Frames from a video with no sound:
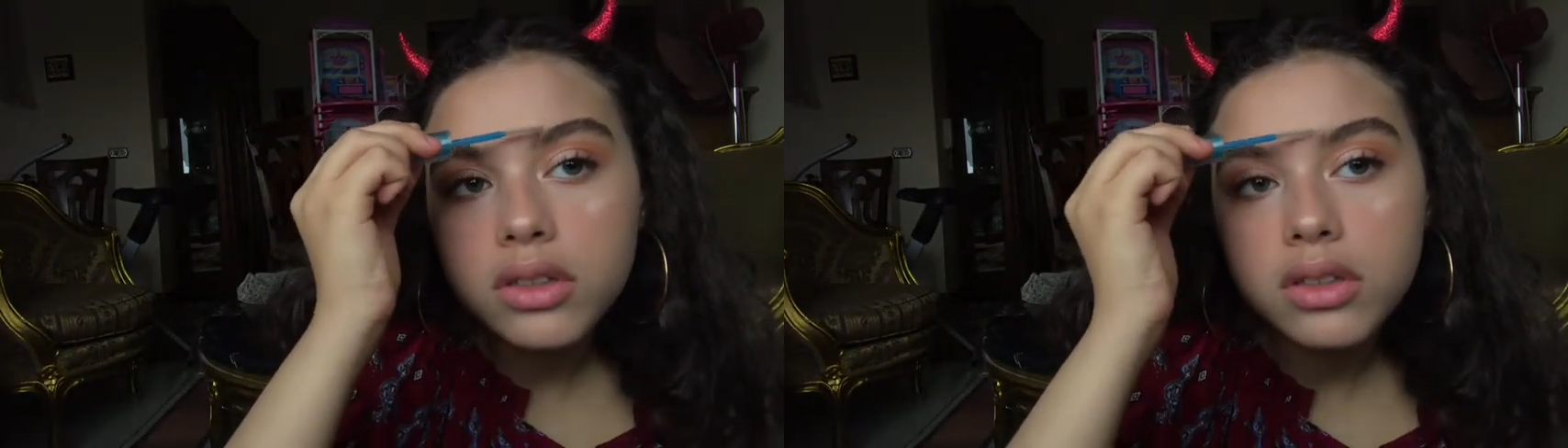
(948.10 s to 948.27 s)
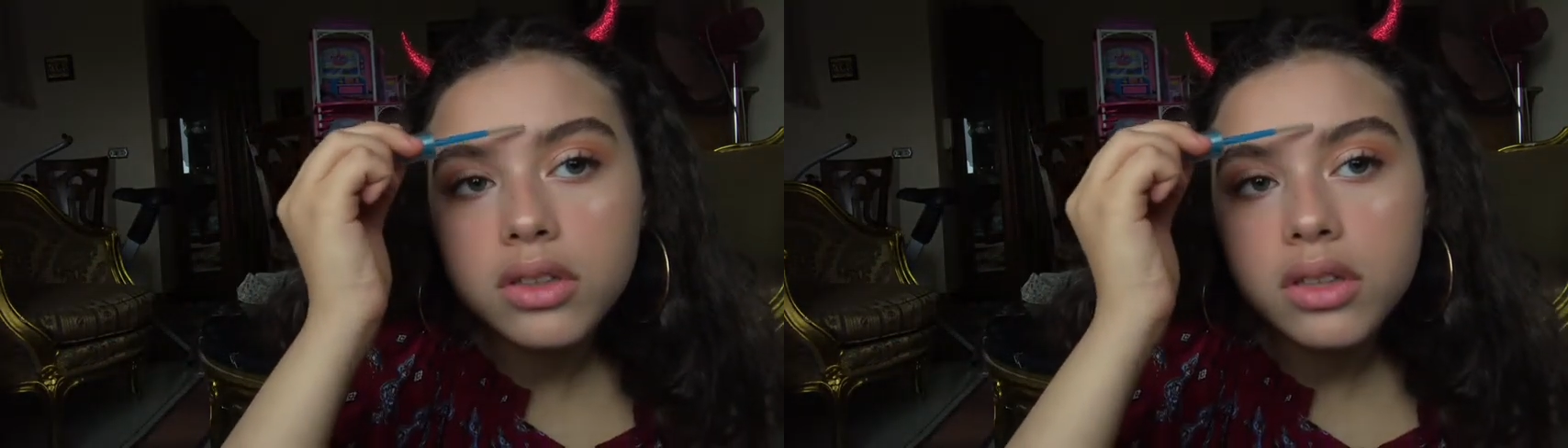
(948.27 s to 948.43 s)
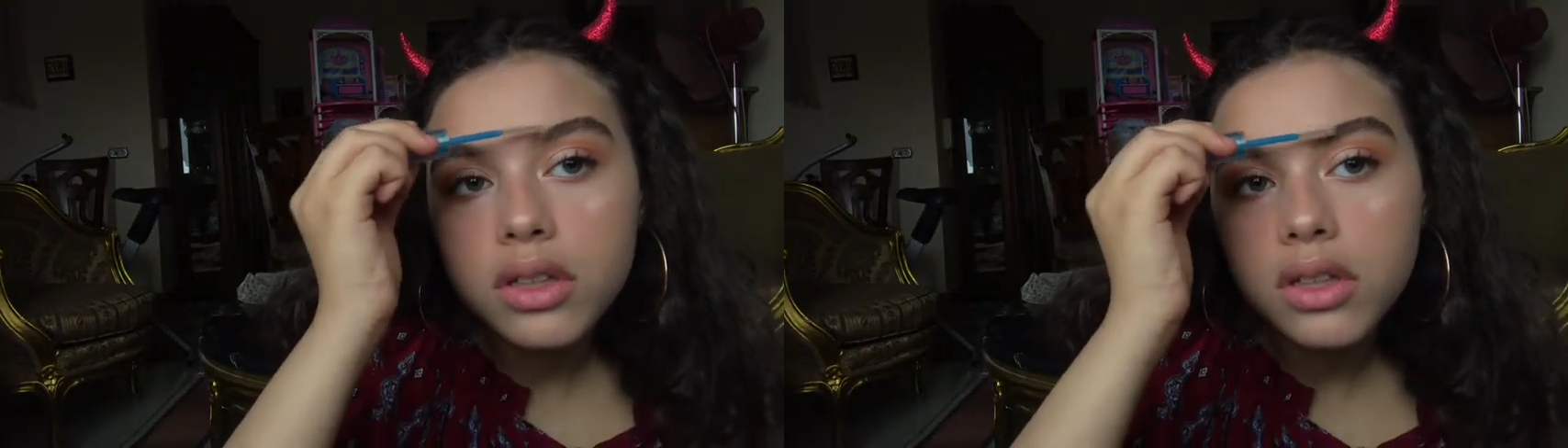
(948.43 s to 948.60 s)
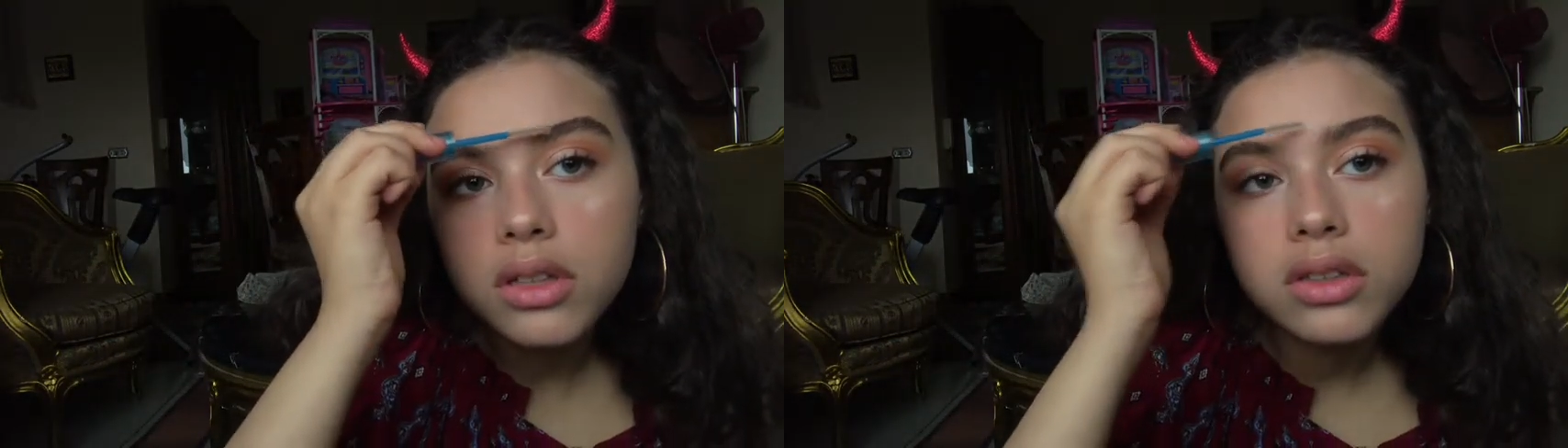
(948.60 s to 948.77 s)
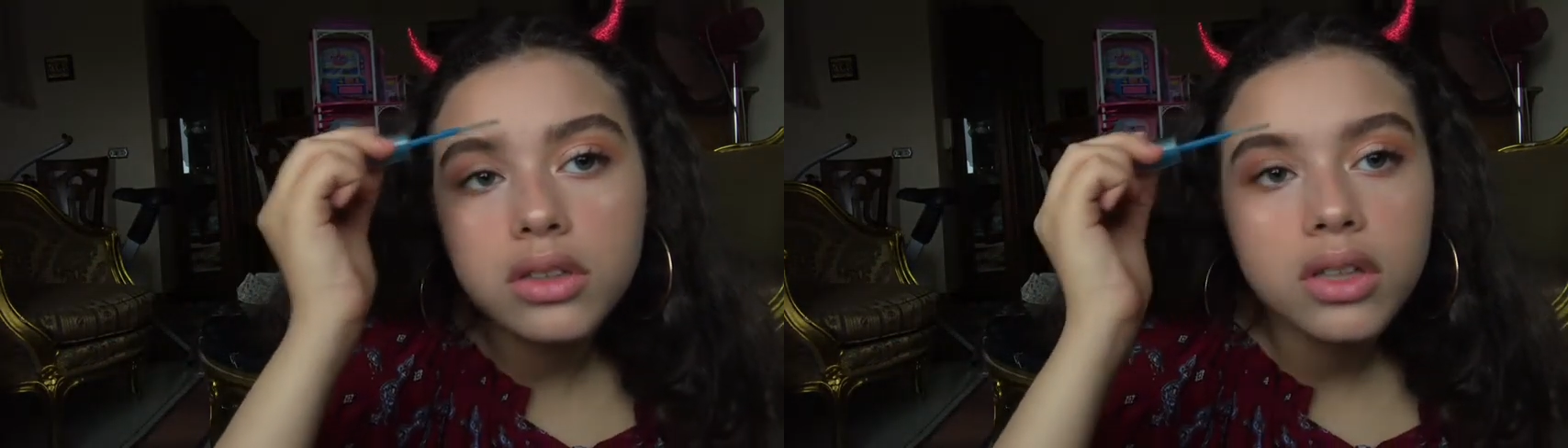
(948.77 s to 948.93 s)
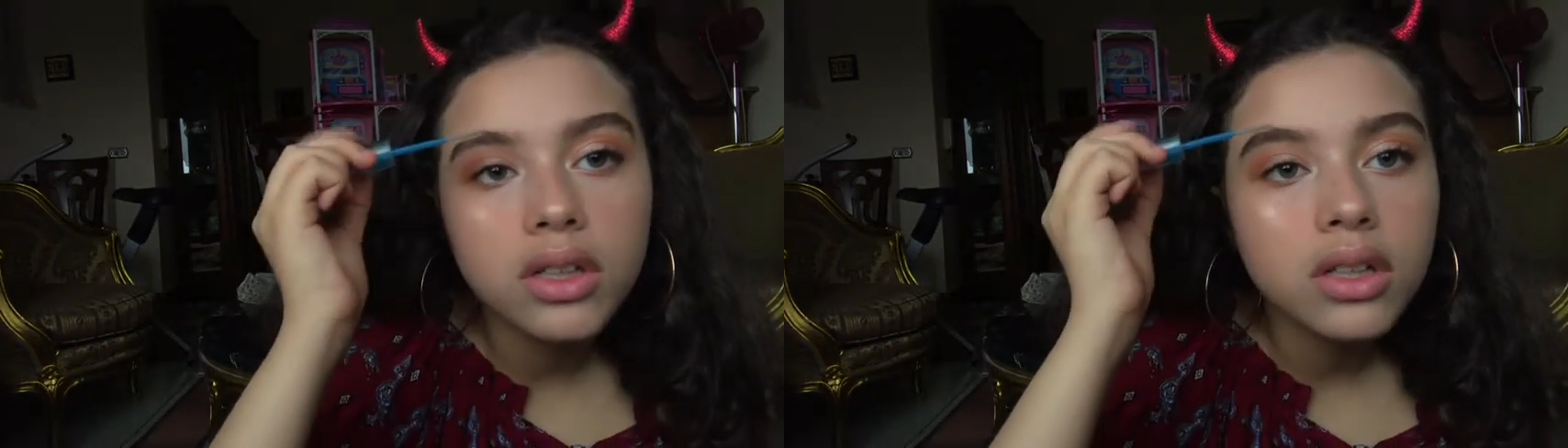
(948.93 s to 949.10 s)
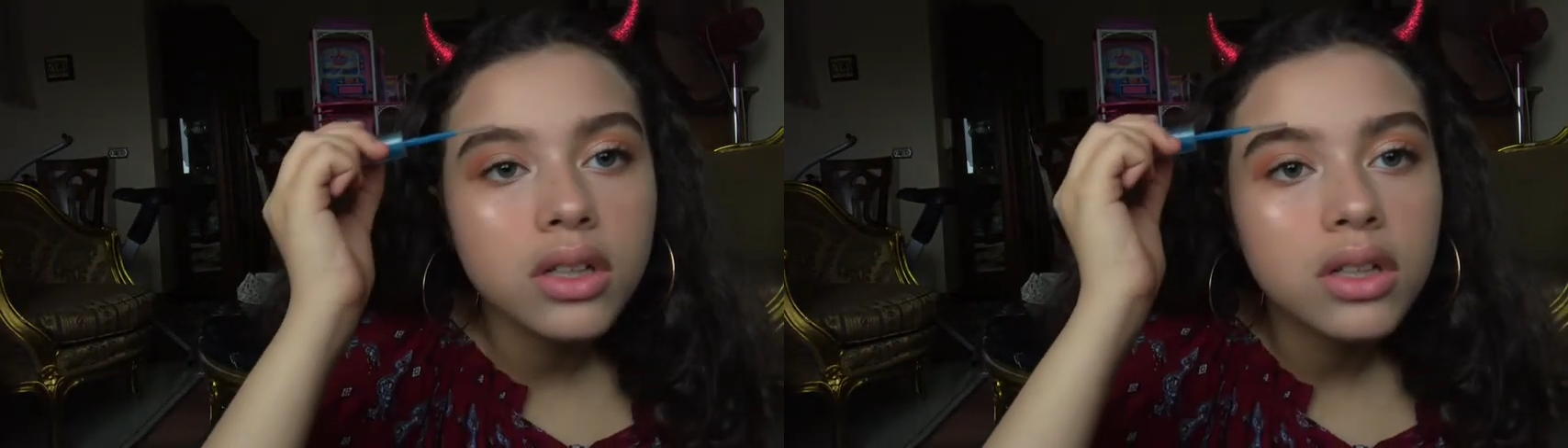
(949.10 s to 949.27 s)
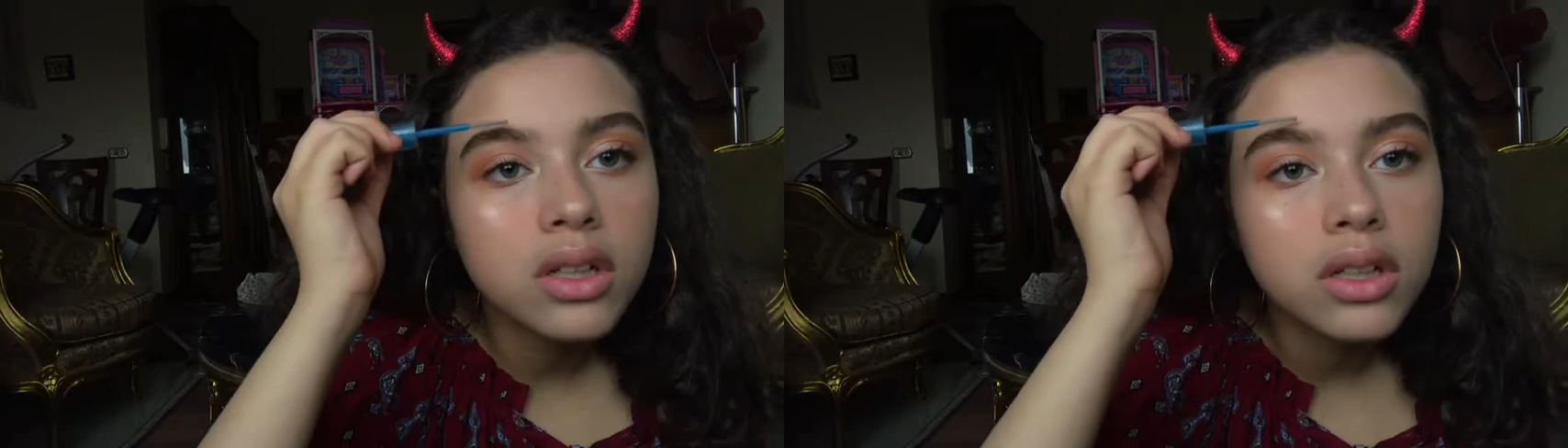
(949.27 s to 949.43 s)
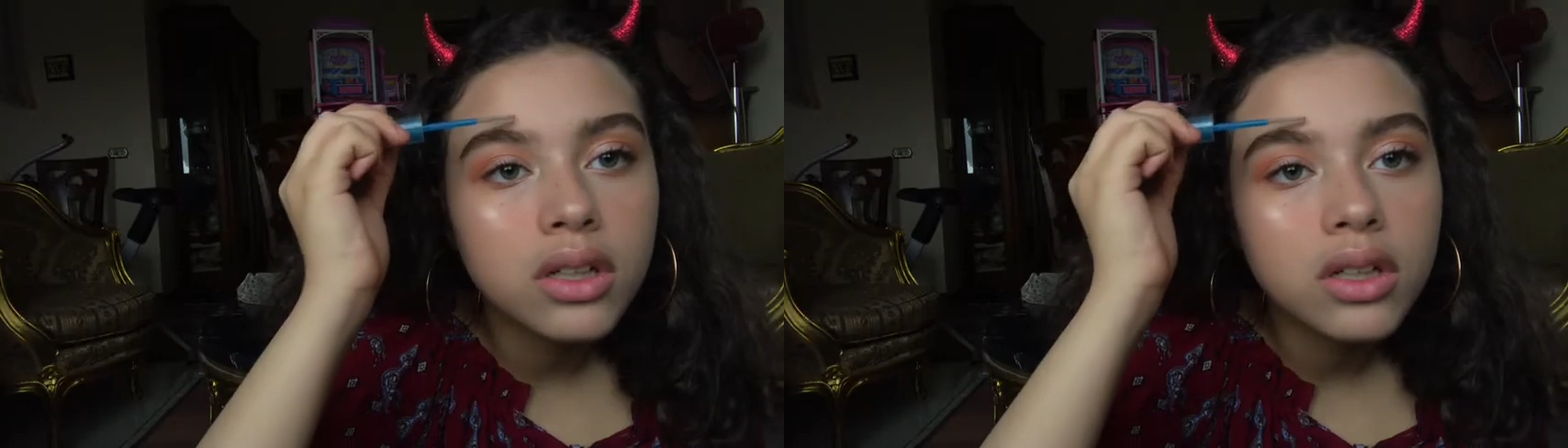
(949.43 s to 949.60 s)
Just like to kind of
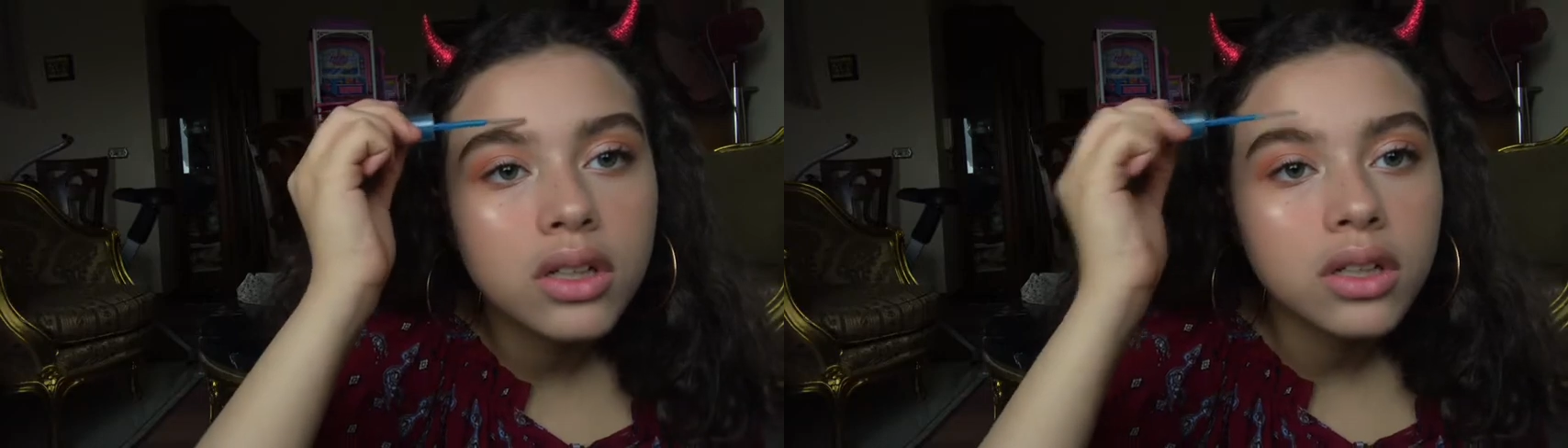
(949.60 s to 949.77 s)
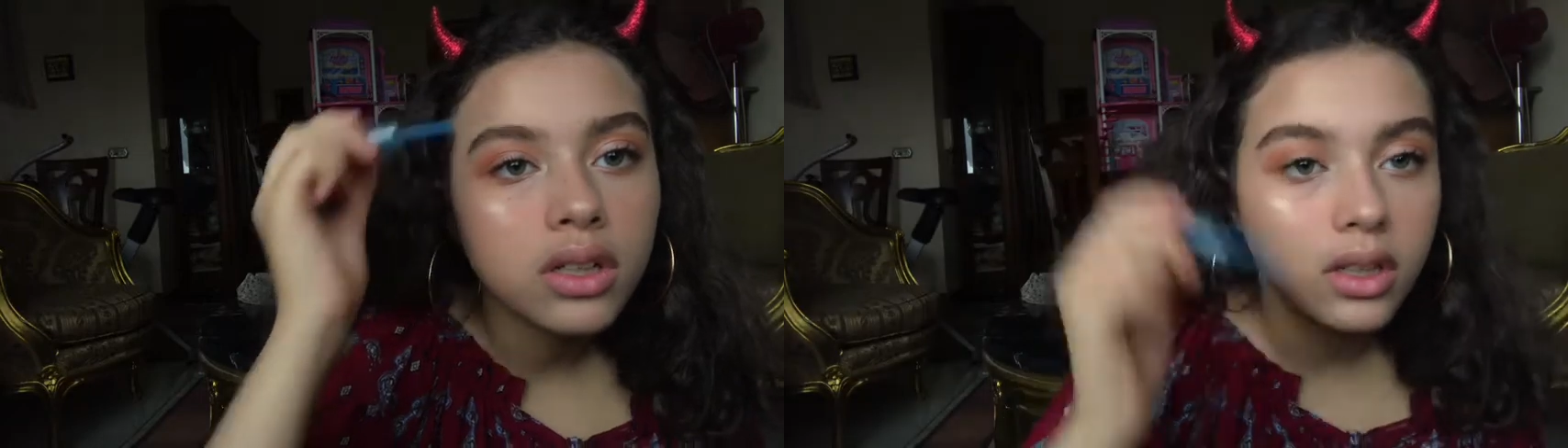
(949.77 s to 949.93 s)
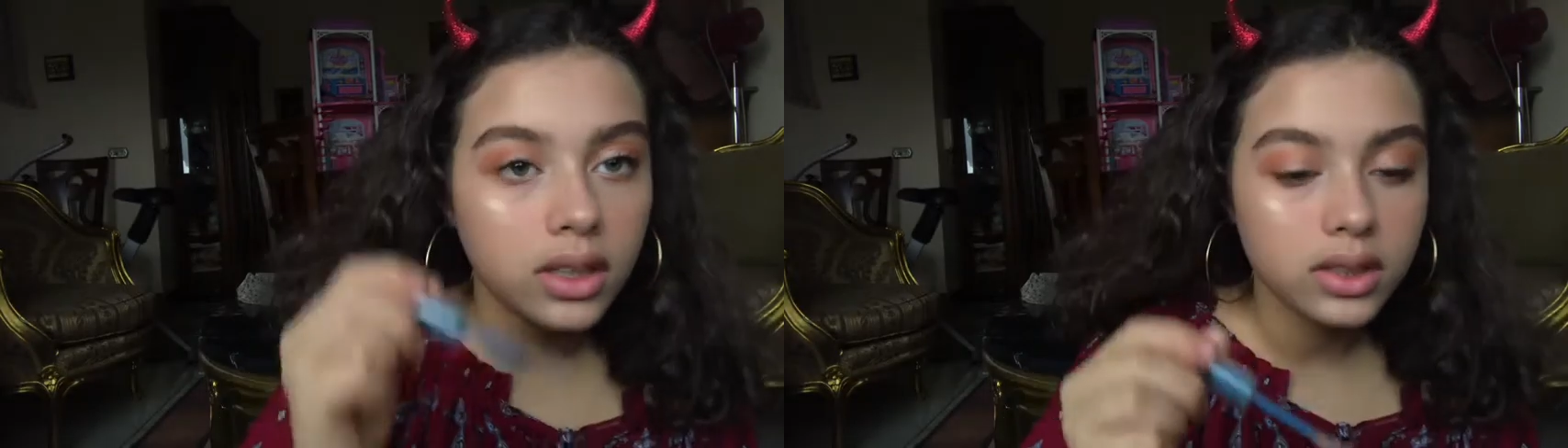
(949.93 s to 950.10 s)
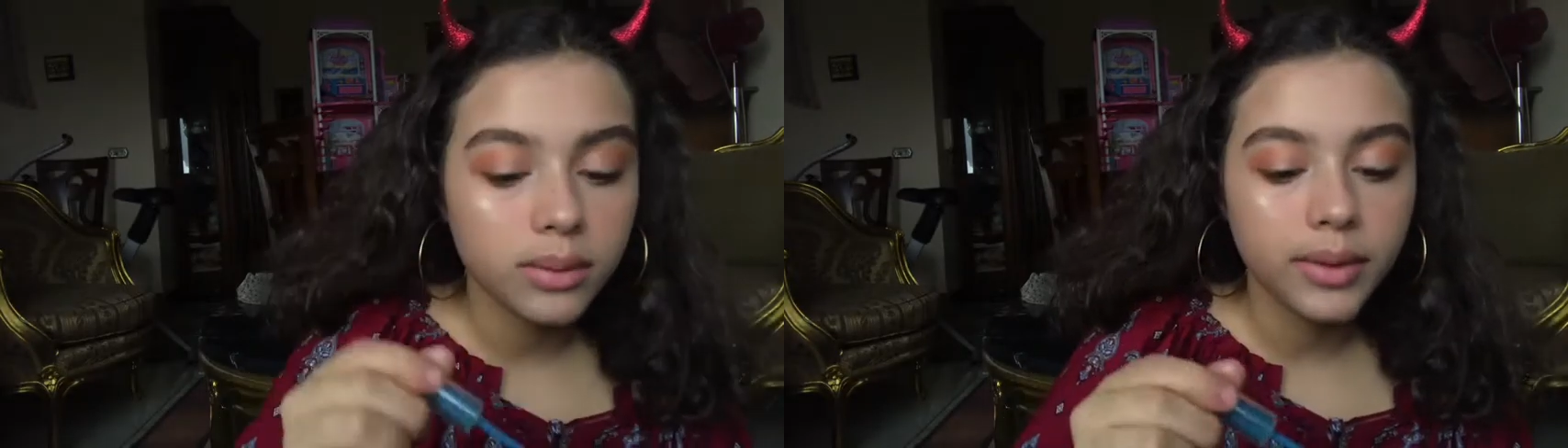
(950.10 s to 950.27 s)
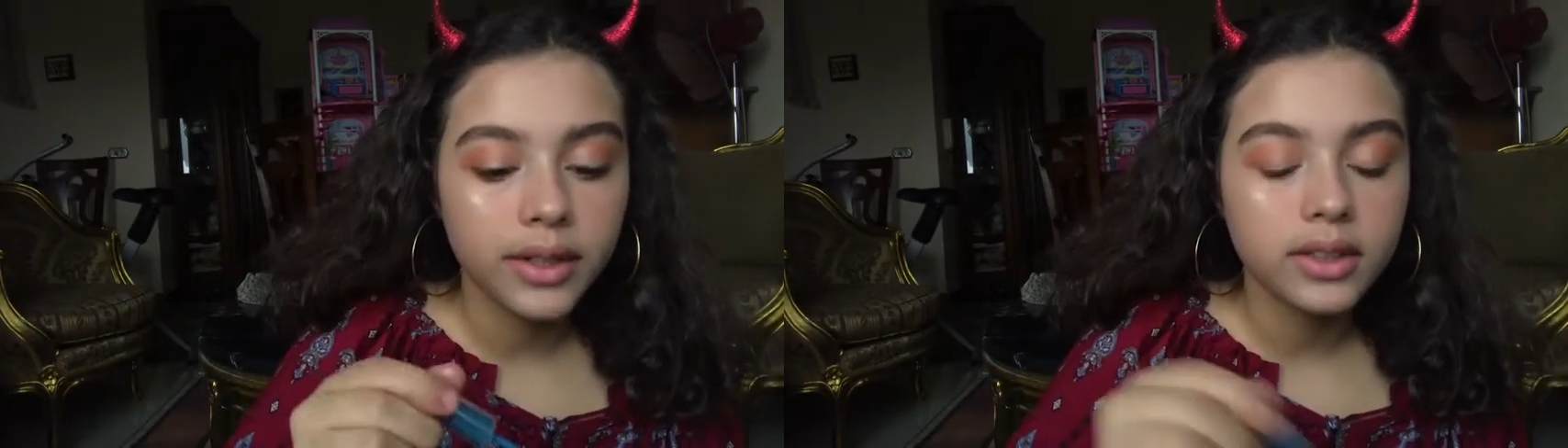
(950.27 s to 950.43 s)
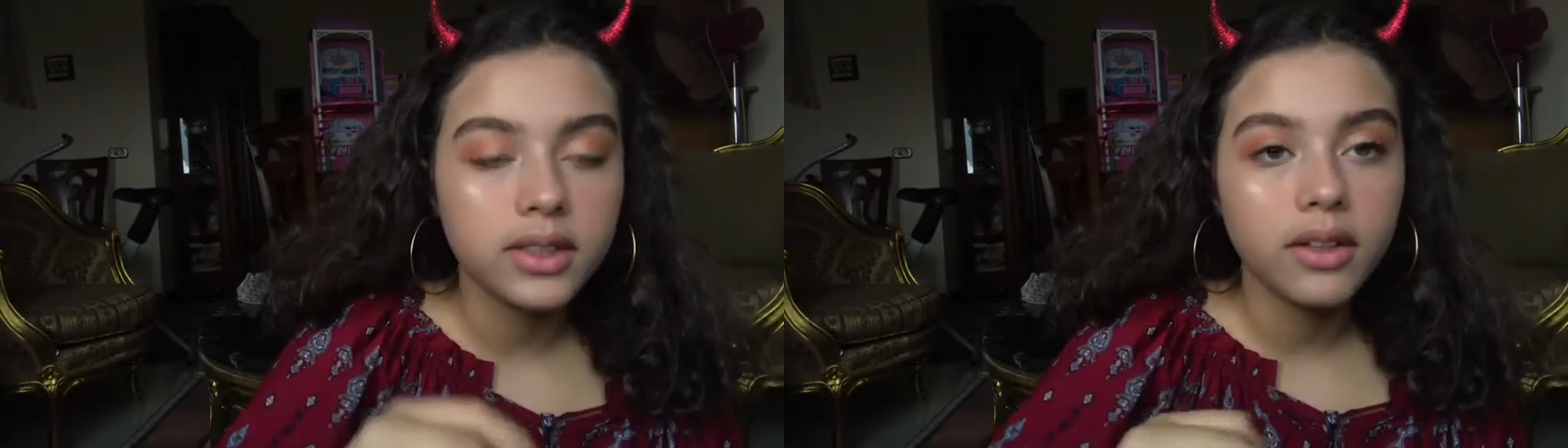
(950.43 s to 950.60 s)
get some hairs